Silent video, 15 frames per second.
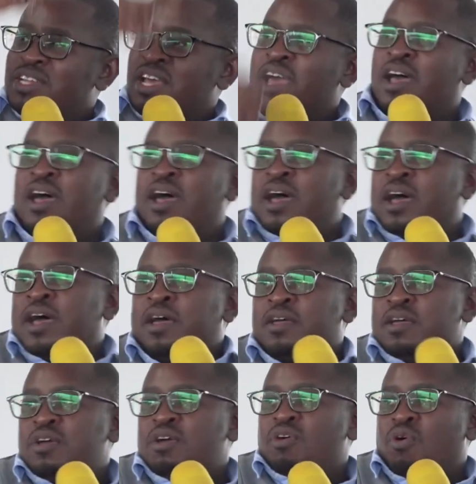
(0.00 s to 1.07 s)

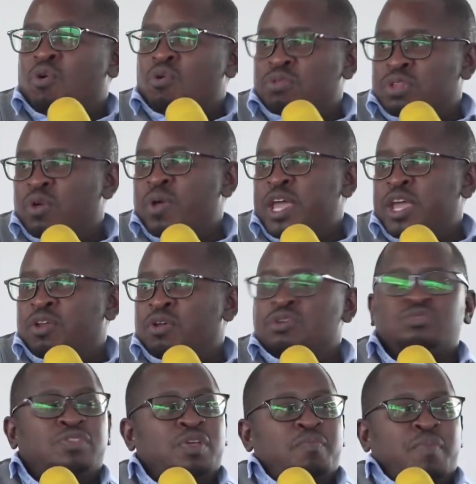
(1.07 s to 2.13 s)
all the way, you know,
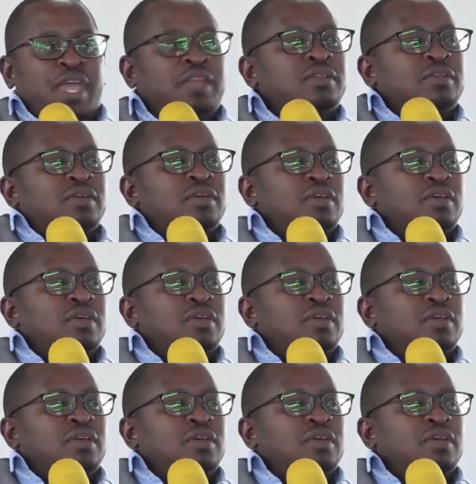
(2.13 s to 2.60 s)
to the main